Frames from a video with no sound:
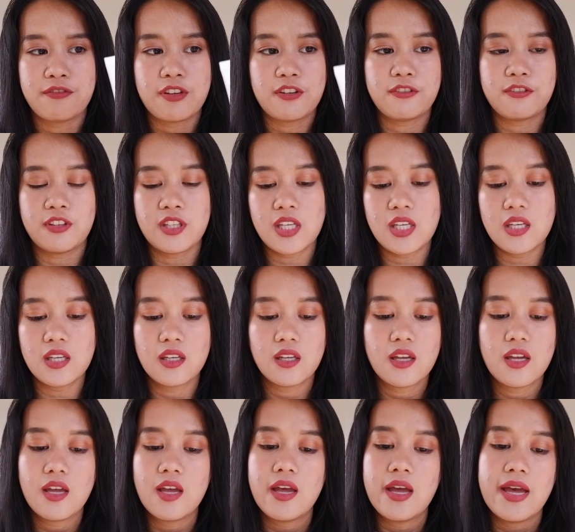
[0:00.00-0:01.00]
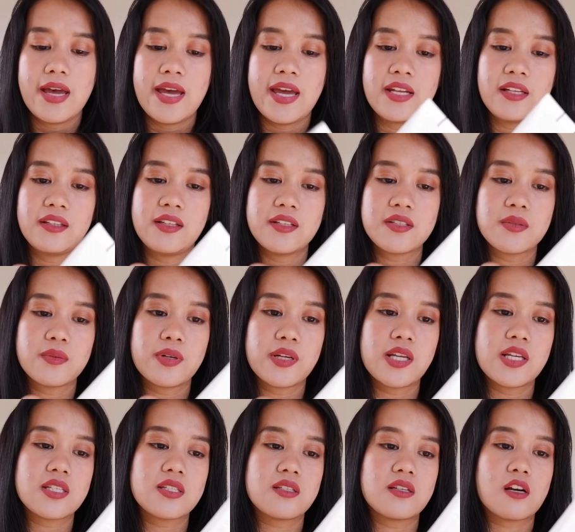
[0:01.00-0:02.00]
50, and this one
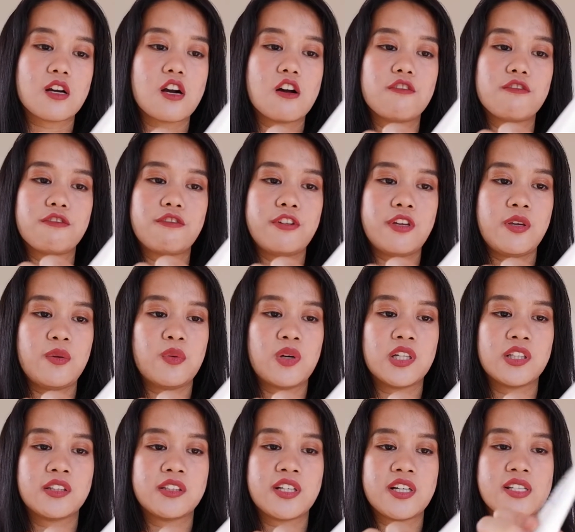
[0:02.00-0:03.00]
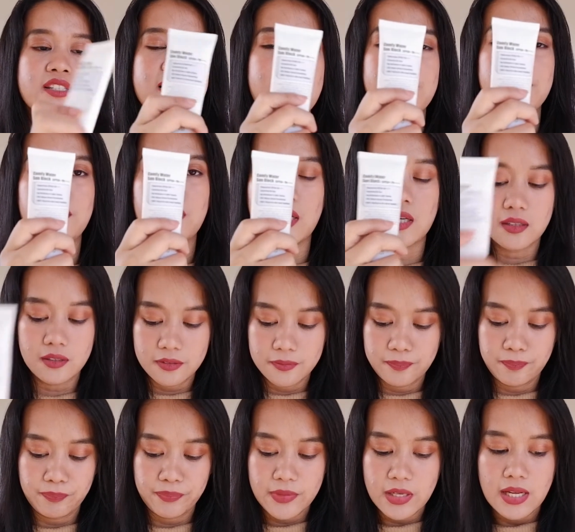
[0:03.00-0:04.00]
is the Comfy Water Sunblock.
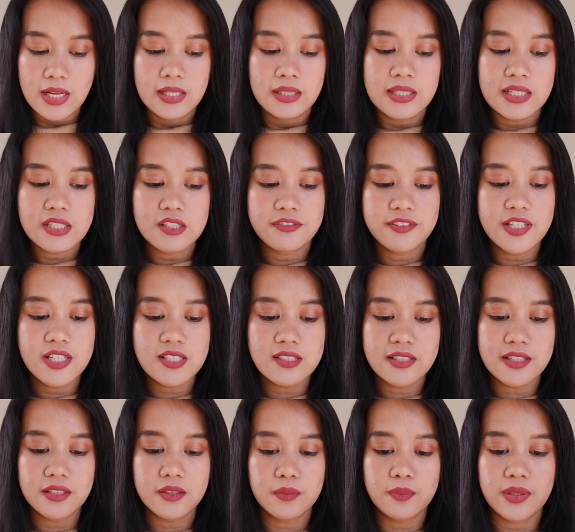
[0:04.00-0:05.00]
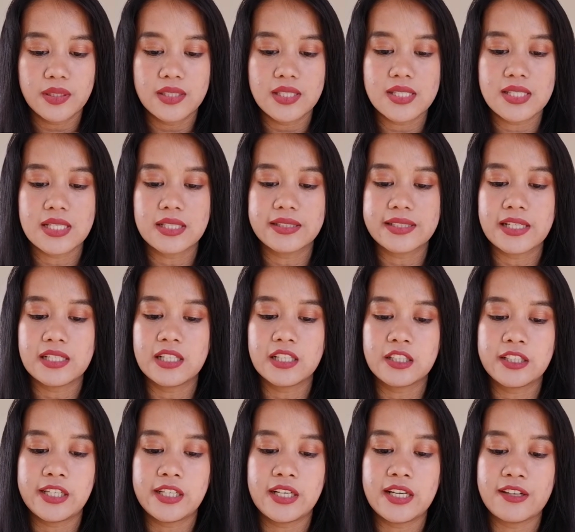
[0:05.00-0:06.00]
Let's first start with the Centella
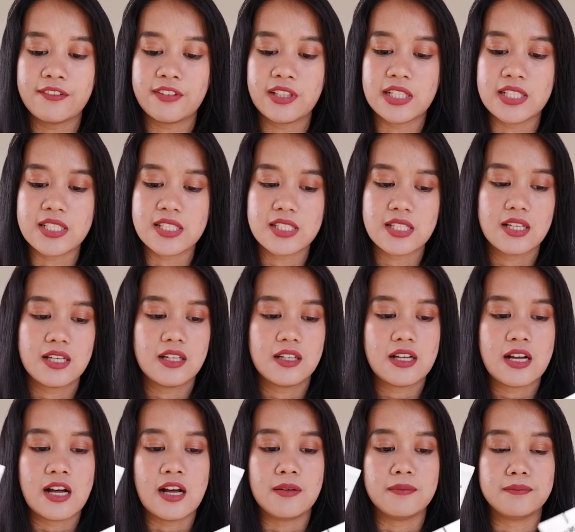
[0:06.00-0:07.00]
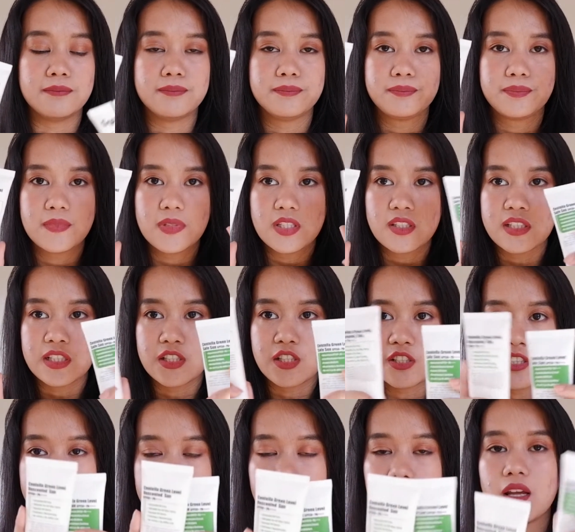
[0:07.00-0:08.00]
Green Level
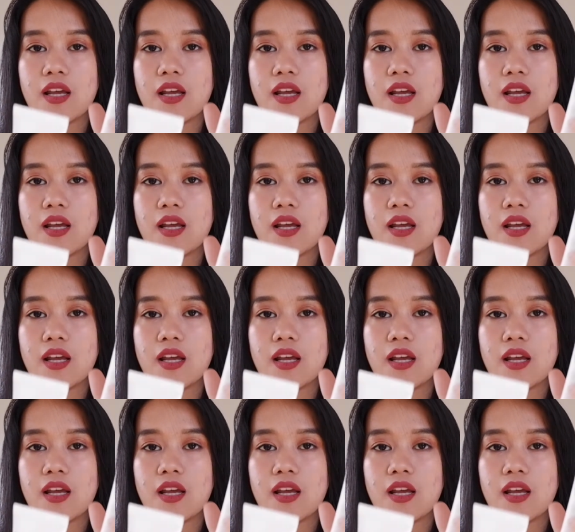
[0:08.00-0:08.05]
sunscreen.